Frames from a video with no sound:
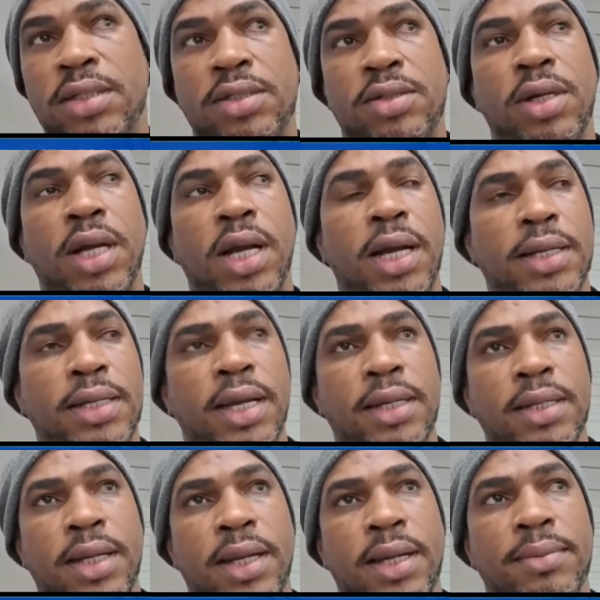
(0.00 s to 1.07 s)
and the
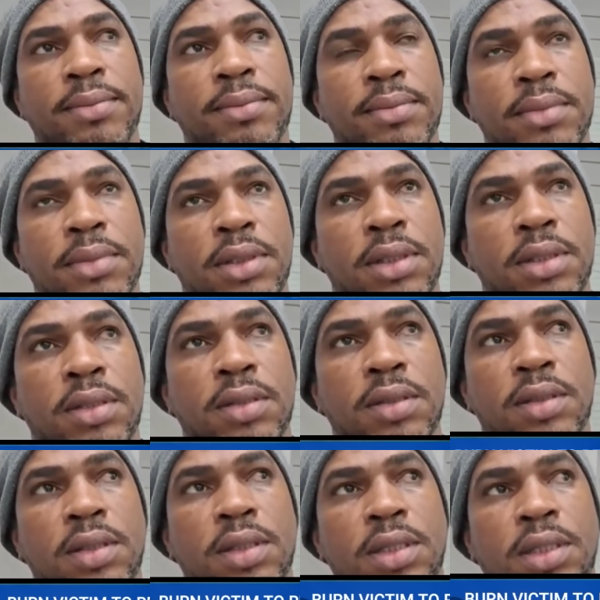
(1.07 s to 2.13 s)
Joseph M. Stillburn Center in
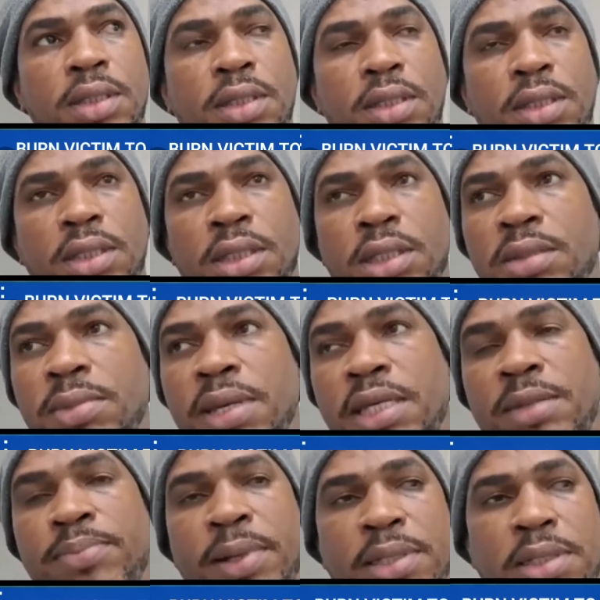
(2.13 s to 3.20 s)
Atlanta,
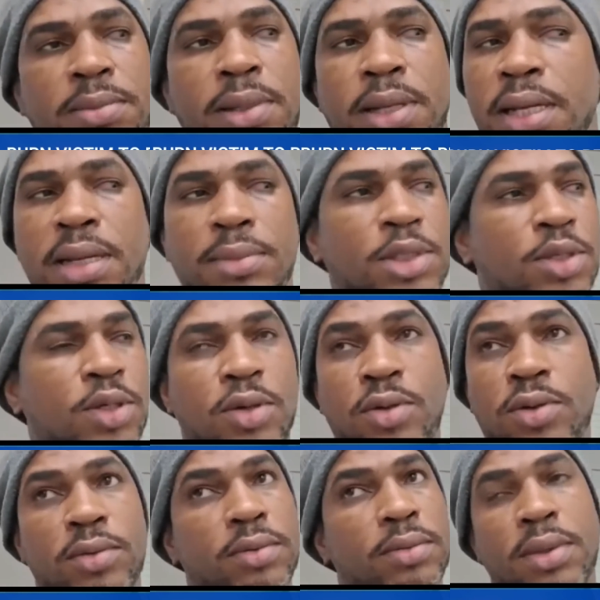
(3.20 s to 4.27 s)
Georgia. She
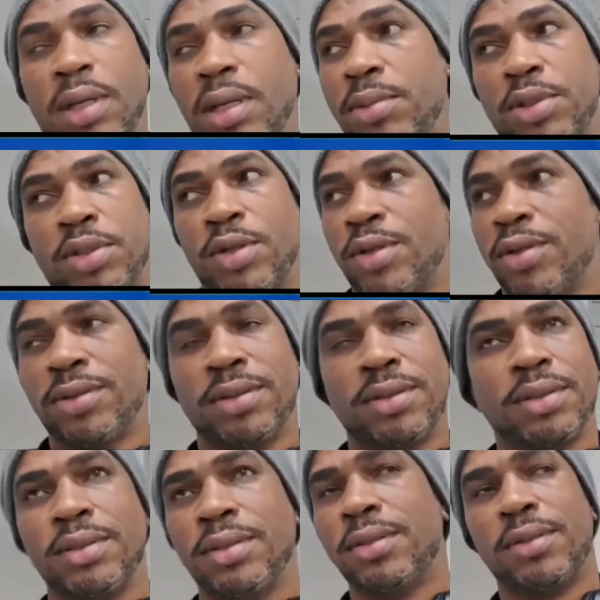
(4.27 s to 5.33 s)
was flown to Miami,
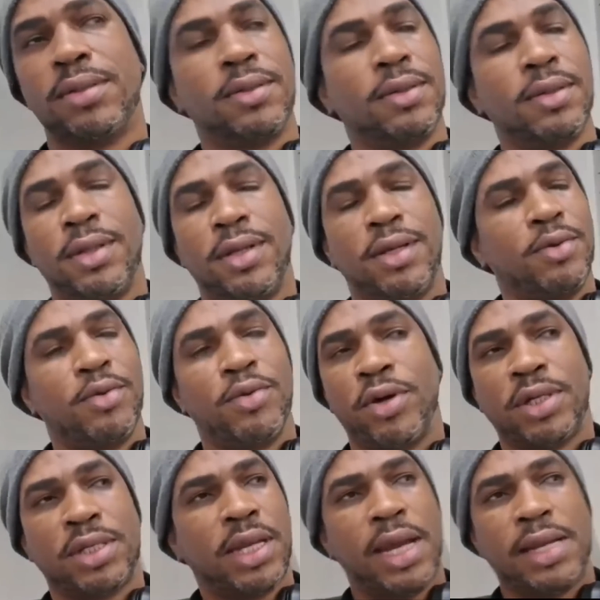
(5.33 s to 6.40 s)
Florida, from where she'll
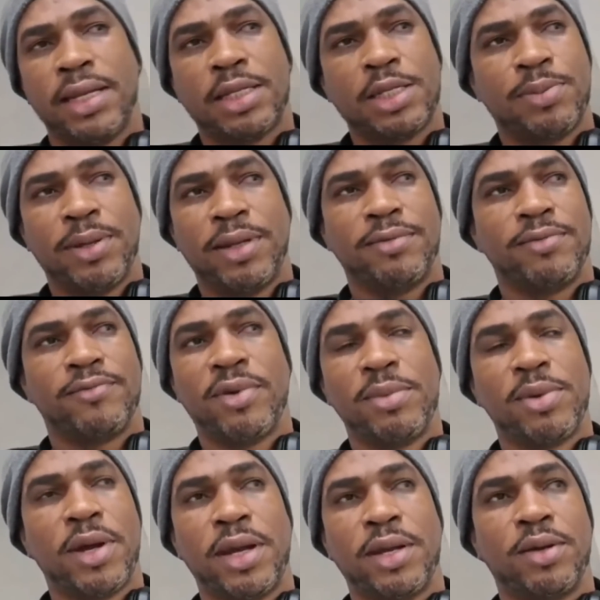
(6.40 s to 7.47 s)
make her way to Jamaica on
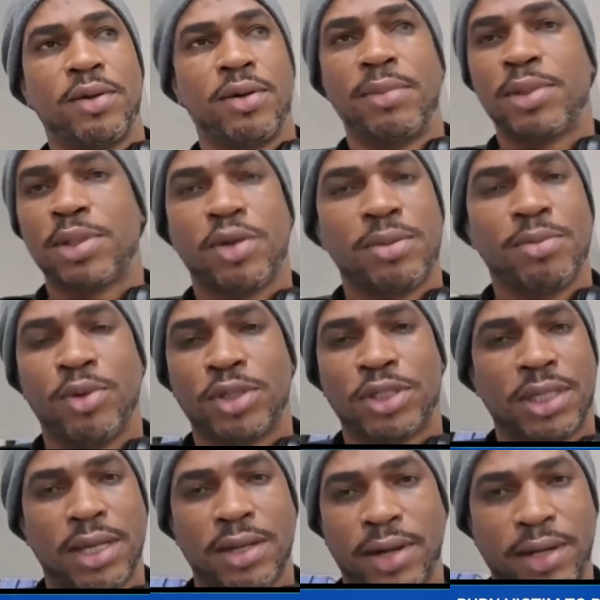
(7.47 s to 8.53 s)
Thursday.
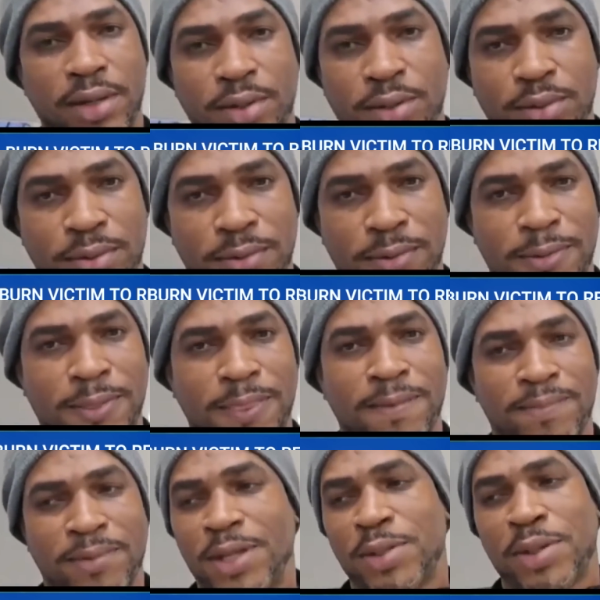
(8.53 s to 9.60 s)
Adrianna was greeted at the
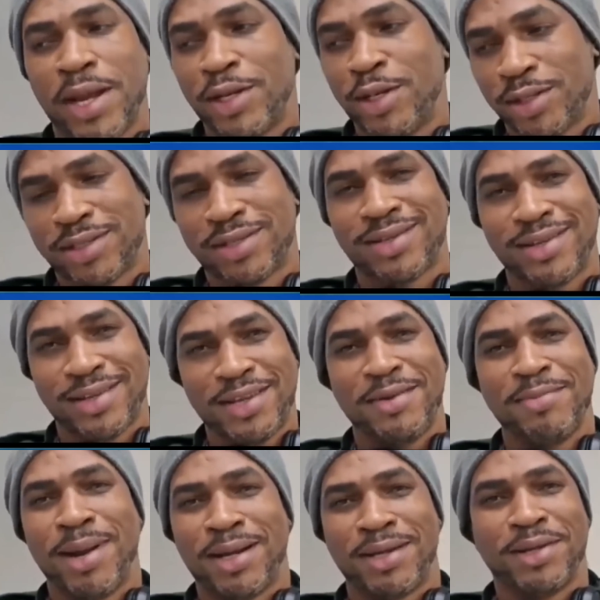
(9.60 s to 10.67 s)
Florida airport by
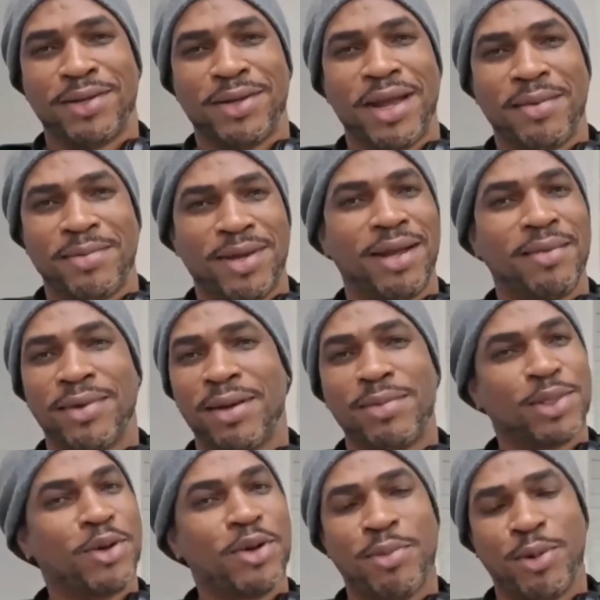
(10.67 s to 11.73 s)
Olivia Muir,
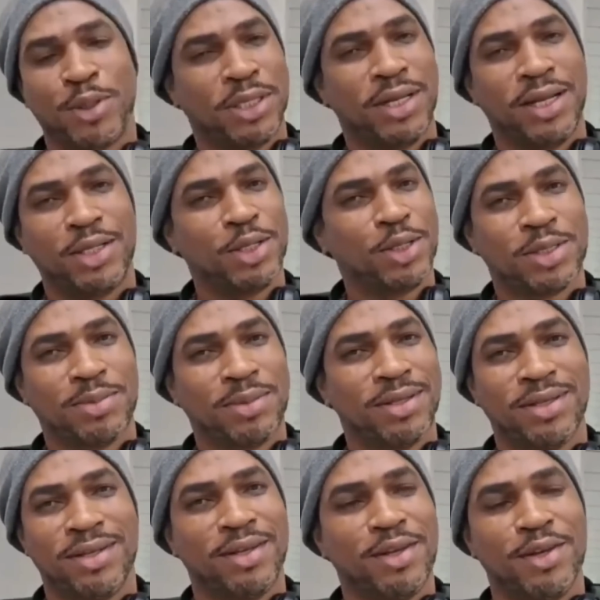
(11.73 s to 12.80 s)
Jamaica's Consul General for
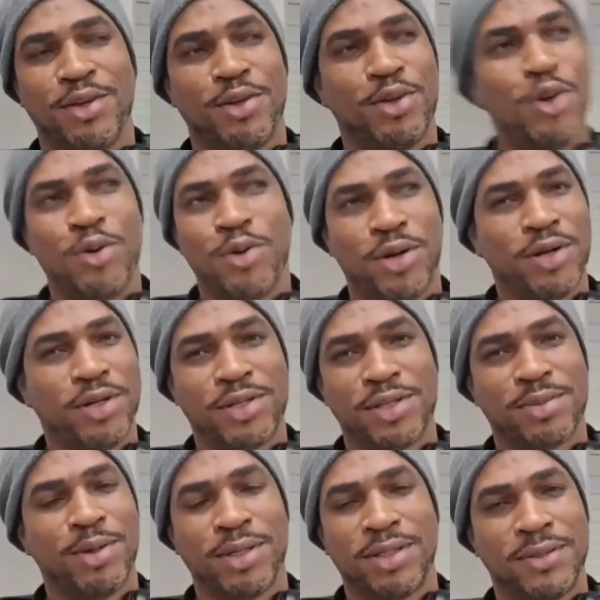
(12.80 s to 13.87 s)
the Southern United
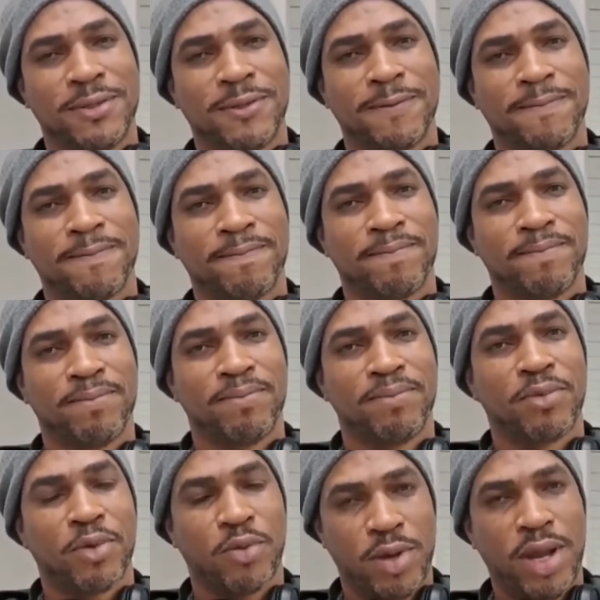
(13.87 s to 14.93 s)
States. After the